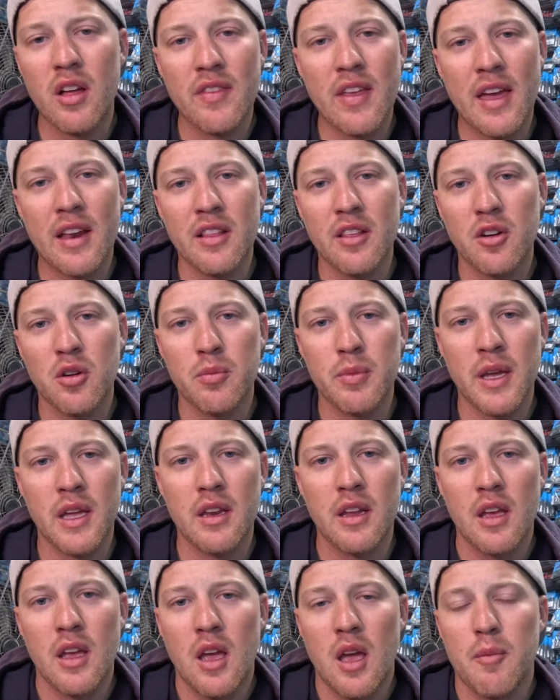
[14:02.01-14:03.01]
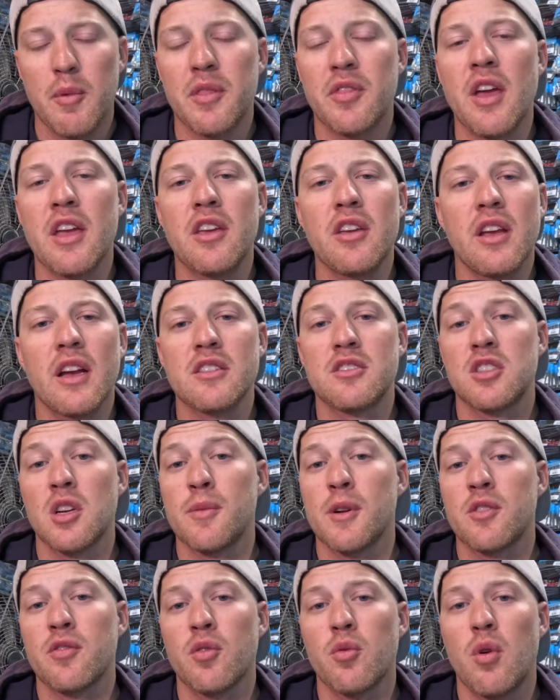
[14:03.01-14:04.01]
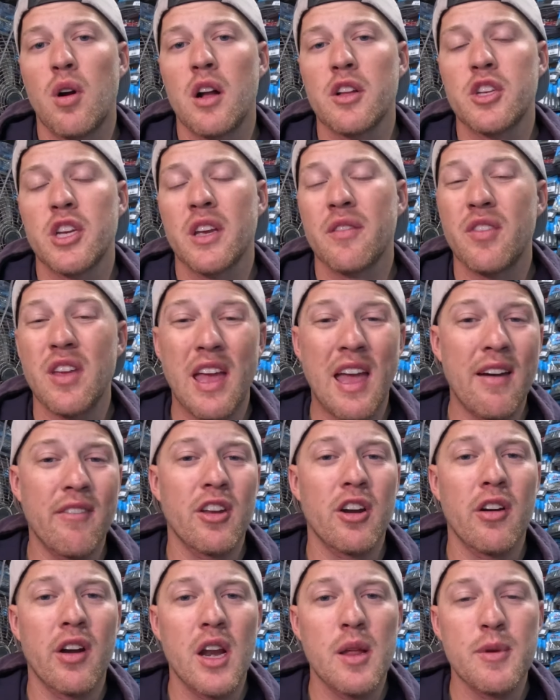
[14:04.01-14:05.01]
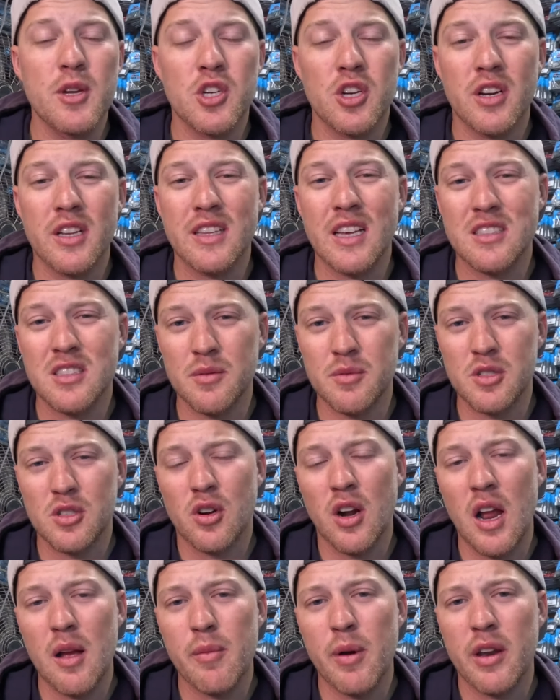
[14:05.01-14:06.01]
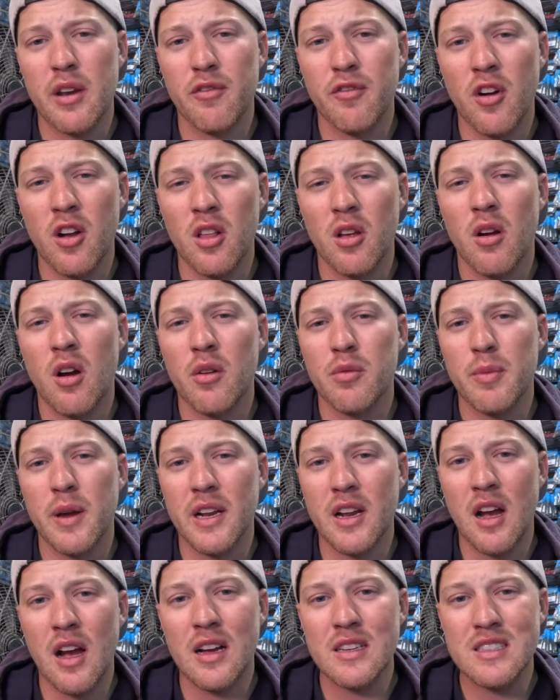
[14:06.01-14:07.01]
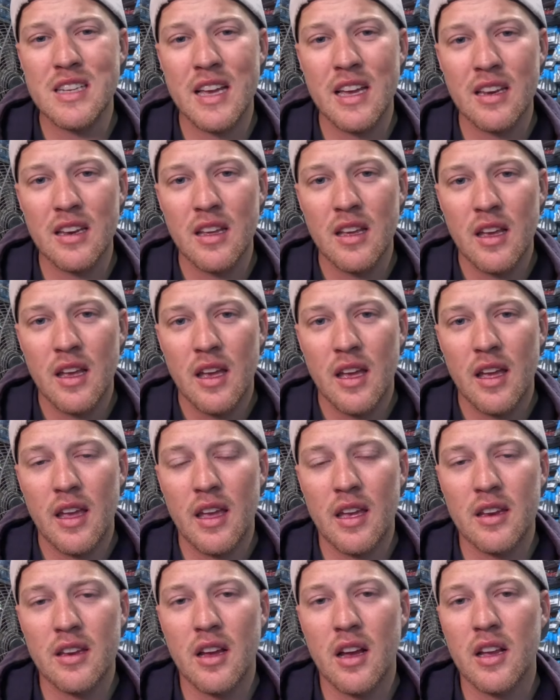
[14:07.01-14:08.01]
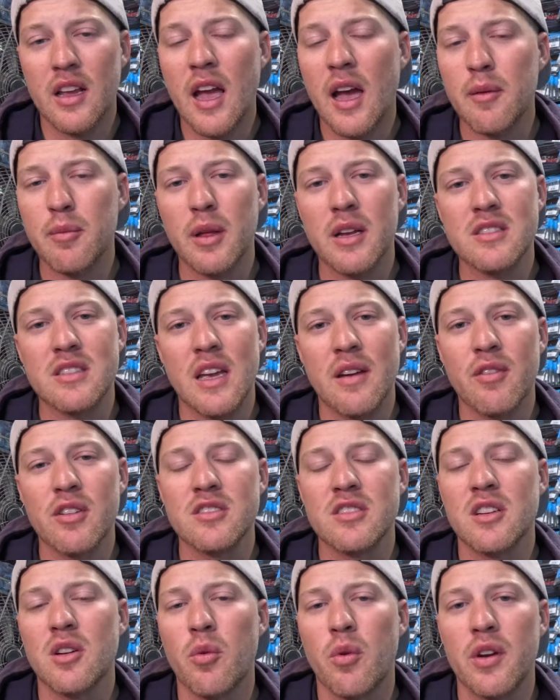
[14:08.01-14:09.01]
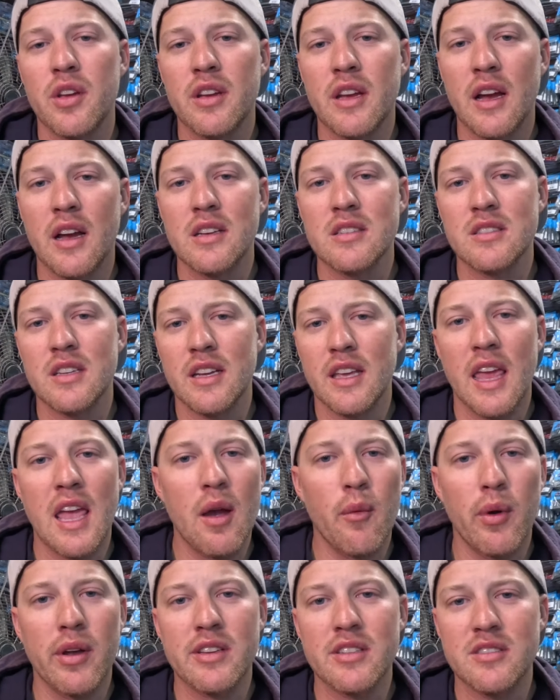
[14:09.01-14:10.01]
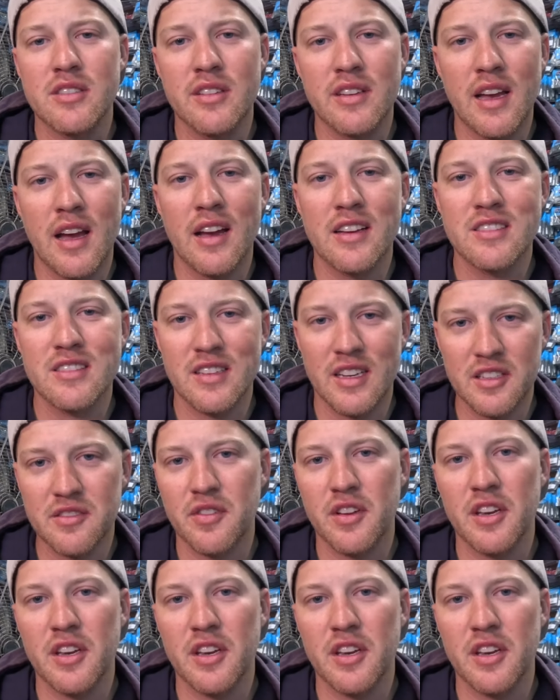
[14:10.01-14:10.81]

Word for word: on that a little bit. But thank you guys so much for watching. If you haven't already, be sure to hit that subscribe button to follow along with my content. And uh, God bless every single one of you guys. And I can't wait to see you guys in the next